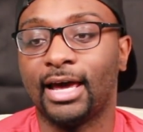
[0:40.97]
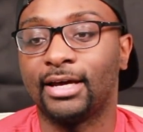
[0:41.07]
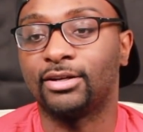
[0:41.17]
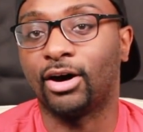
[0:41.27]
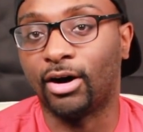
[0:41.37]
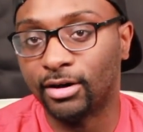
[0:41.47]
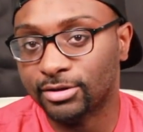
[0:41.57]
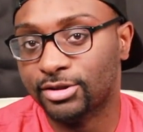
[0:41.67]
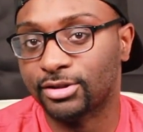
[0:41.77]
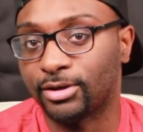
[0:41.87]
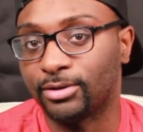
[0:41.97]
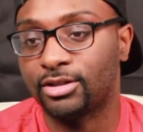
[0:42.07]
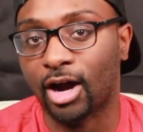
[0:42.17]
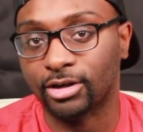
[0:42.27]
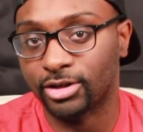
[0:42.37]
And also
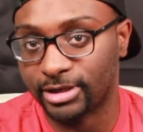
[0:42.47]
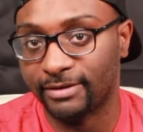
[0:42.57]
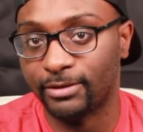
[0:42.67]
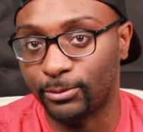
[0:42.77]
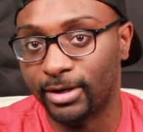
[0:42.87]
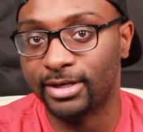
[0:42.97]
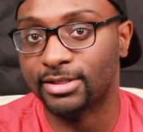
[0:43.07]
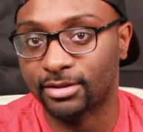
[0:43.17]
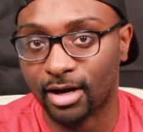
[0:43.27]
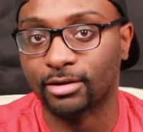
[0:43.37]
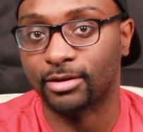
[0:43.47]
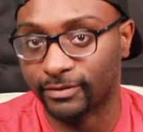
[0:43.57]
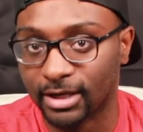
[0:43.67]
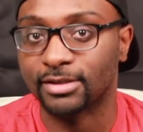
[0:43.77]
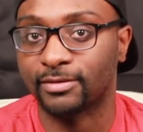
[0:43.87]
Dr. David Wood is a doctor of
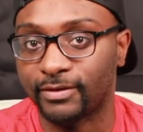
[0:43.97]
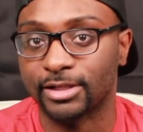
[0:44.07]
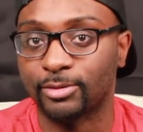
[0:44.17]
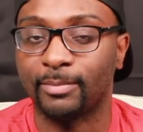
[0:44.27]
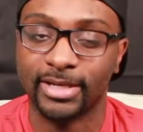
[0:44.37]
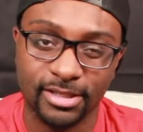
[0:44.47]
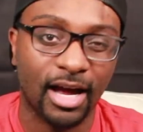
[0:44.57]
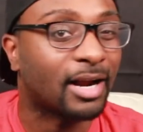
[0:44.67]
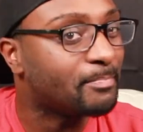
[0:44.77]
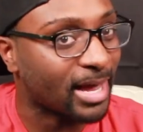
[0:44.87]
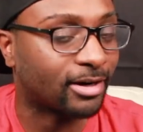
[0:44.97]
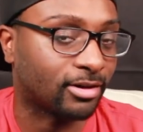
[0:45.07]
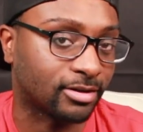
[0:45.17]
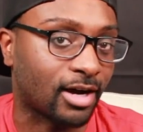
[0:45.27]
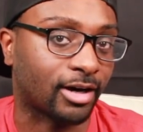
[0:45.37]
philosophy as well, but he's not a
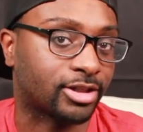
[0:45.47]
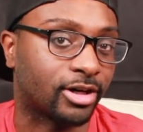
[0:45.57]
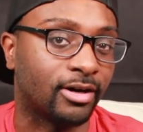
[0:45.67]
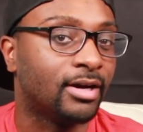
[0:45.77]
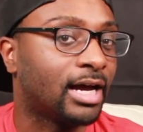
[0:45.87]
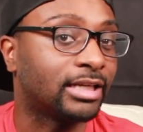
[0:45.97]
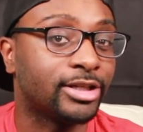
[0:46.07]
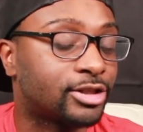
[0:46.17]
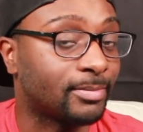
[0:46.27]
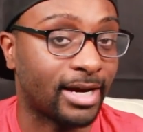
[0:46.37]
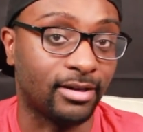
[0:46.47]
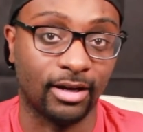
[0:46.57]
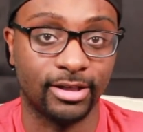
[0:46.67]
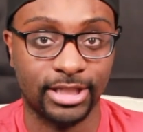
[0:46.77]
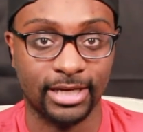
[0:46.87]
medical doctor, at least to my
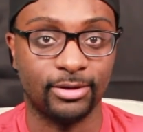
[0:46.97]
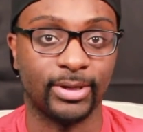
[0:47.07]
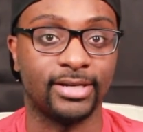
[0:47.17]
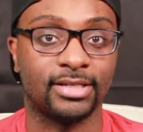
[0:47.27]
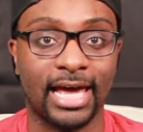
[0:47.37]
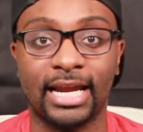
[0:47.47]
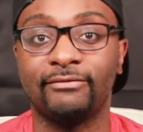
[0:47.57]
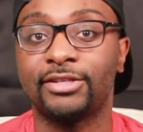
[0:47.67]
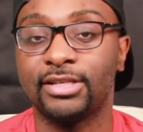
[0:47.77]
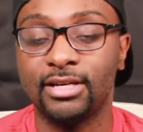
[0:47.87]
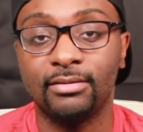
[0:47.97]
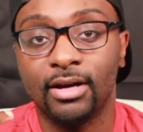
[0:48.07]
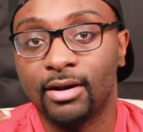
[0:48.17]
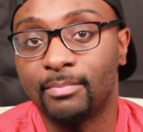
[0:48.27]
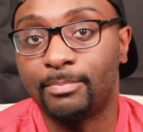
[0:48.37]
knowledge anyways. And I've seen
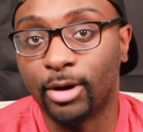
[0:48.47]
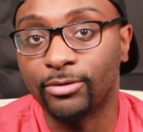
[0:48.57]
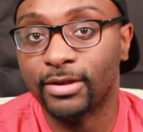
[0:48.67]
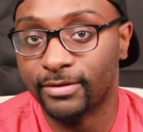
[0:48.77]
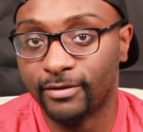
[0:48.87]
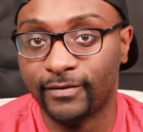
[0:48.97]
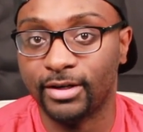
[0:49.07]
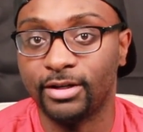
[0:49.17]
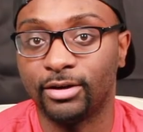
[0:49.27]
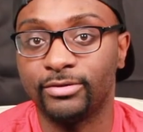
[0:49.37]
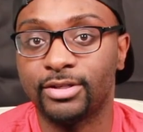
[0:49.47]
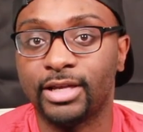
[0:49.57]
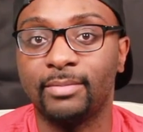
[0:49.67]
both of their videos.